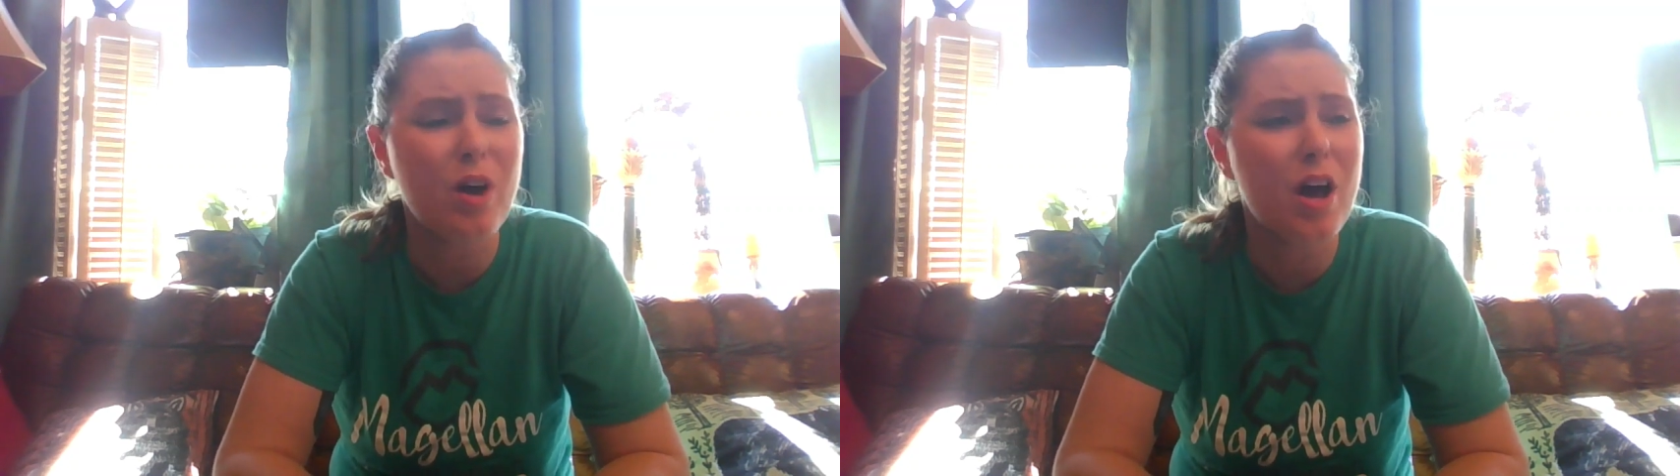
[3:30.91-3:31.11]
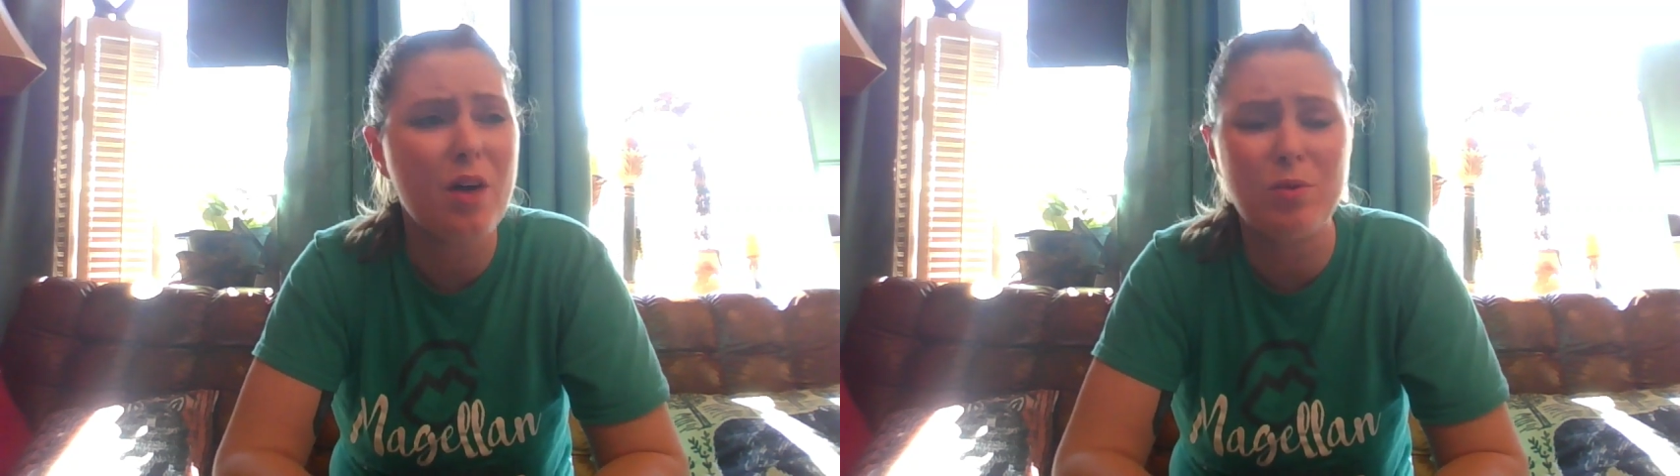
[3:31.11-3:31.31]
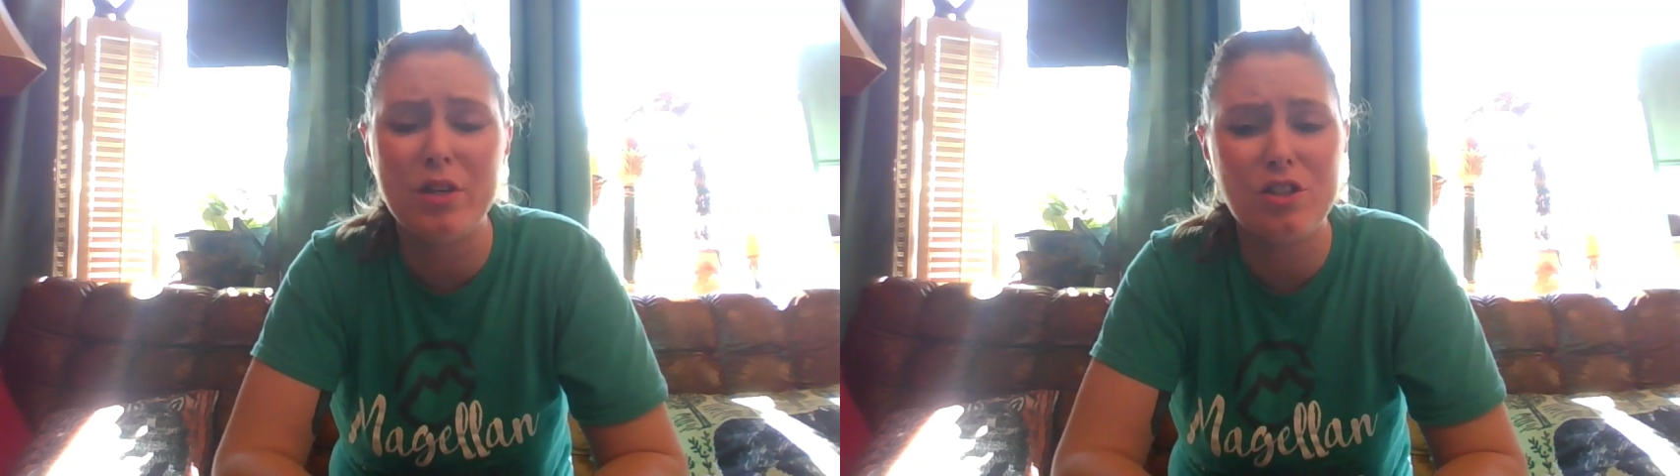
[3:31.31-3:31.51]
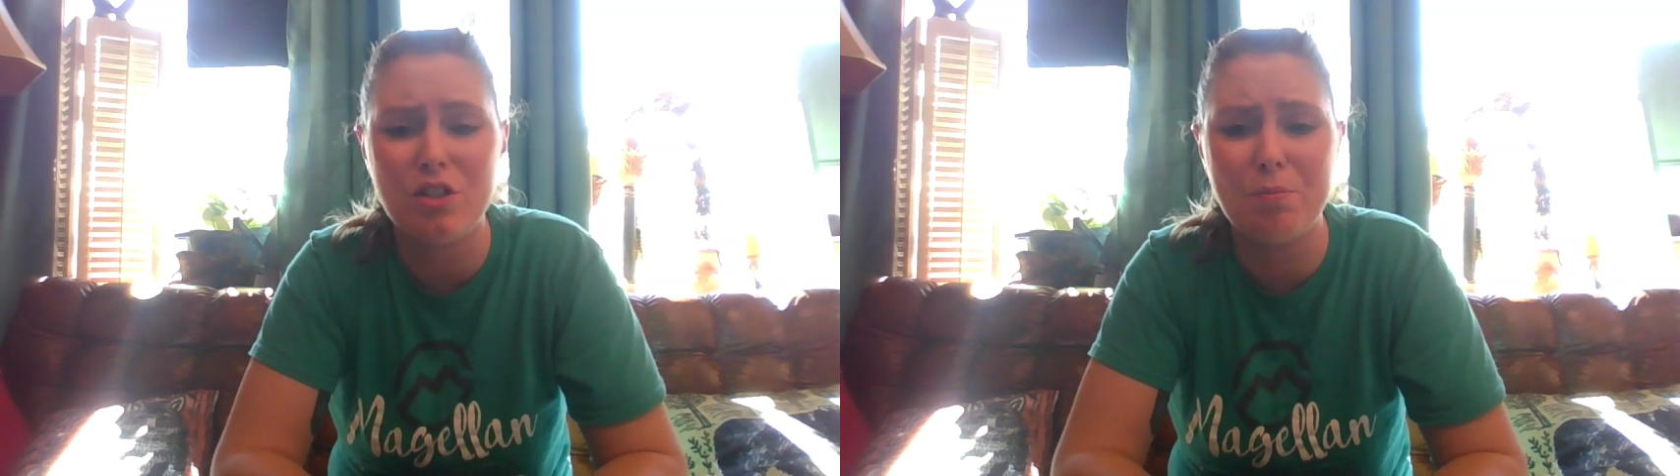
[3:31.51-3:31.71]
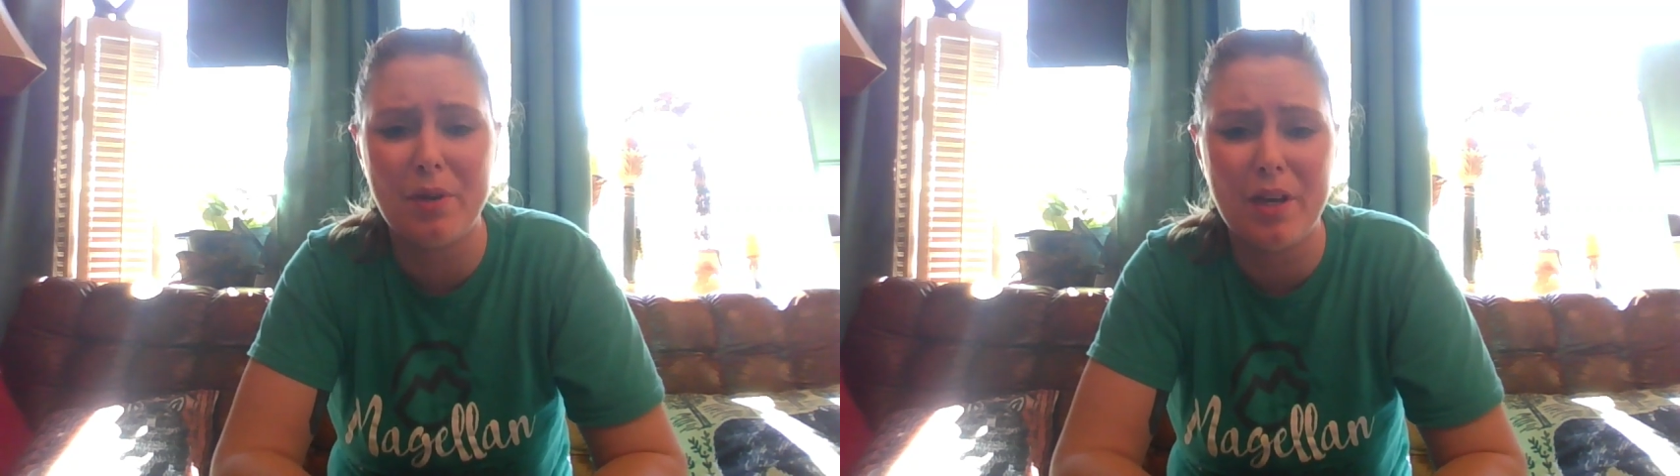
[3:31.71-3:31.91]
what we
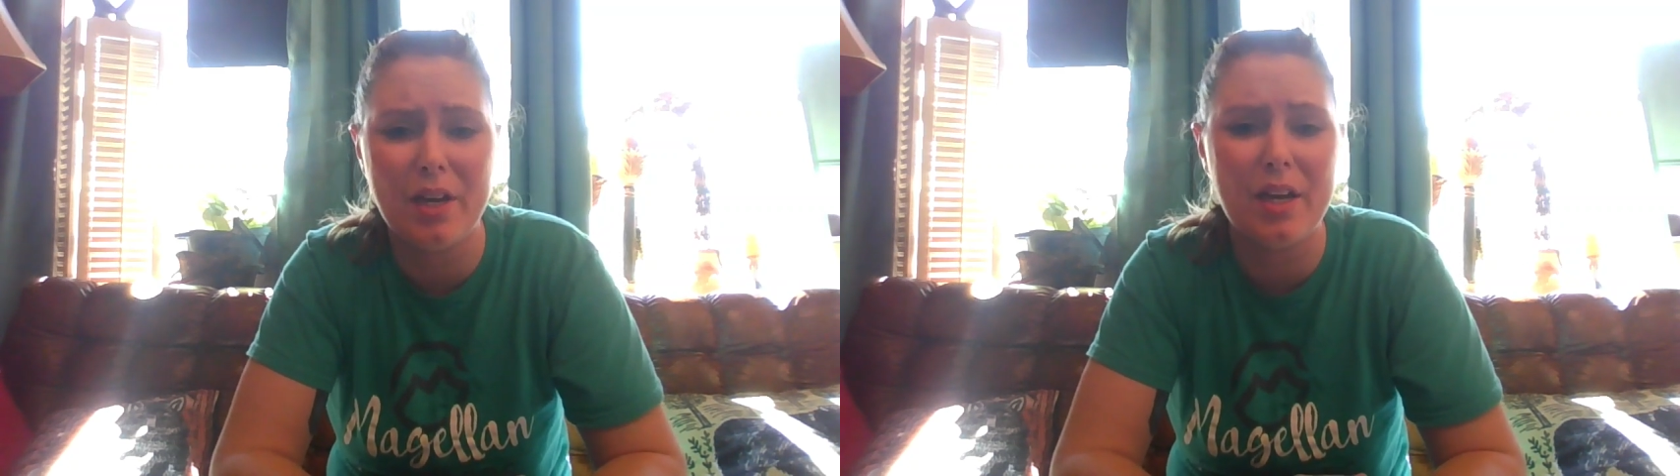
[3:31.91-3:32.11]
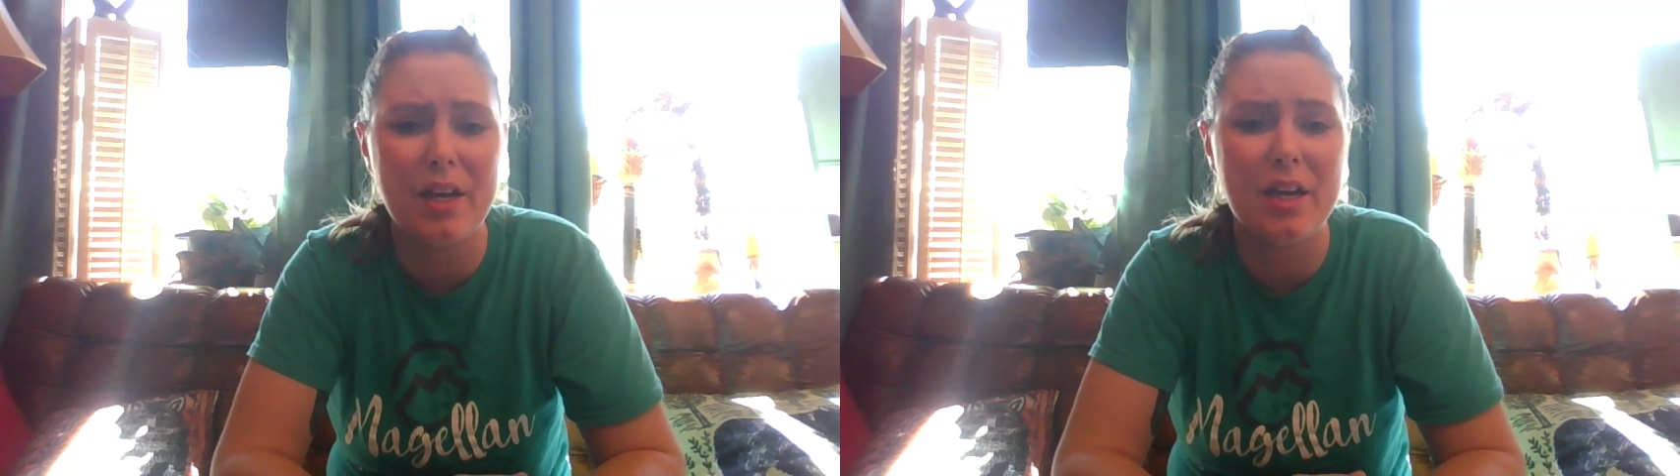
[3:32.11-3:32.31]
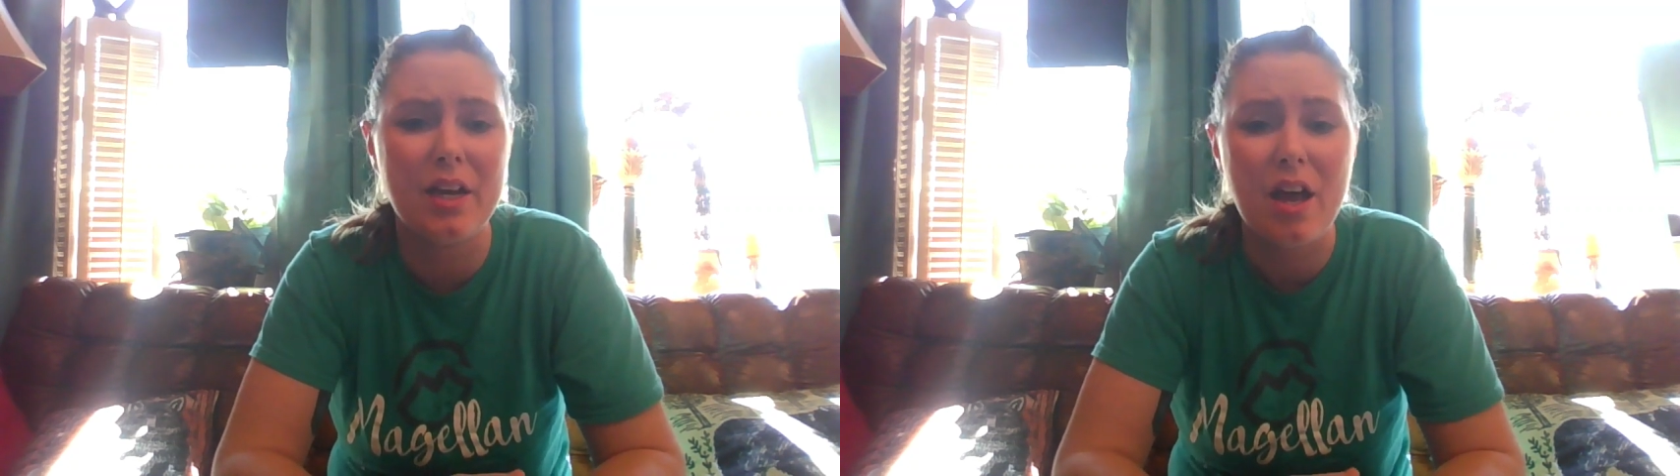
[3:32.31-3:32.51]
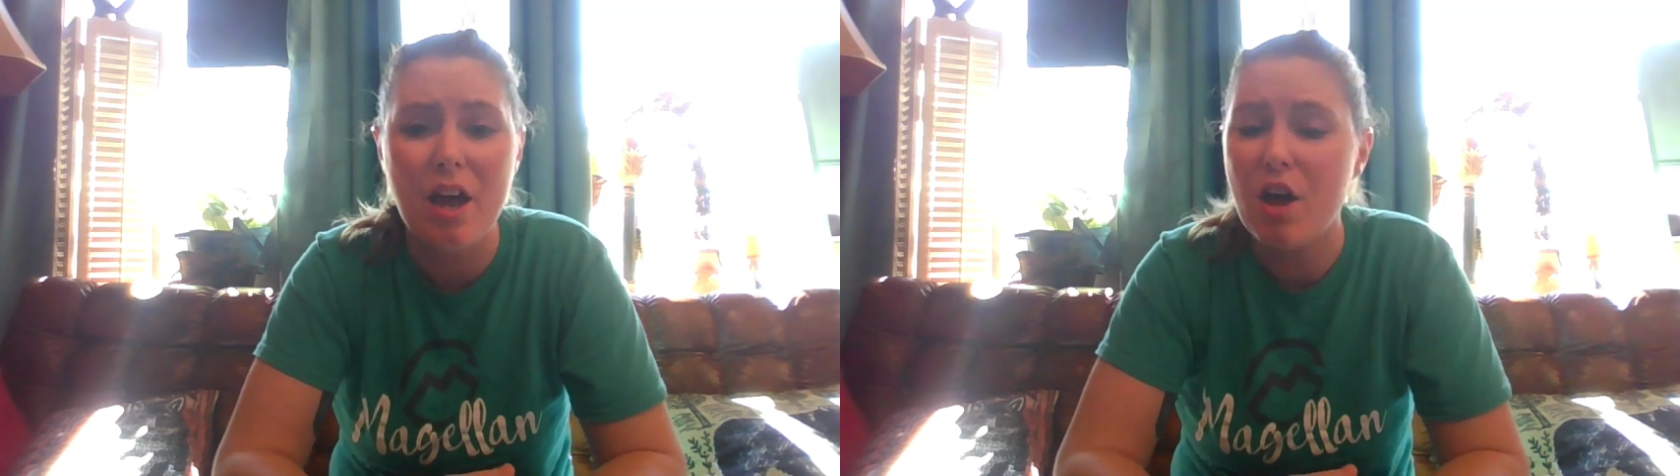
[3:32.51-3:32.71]
should be,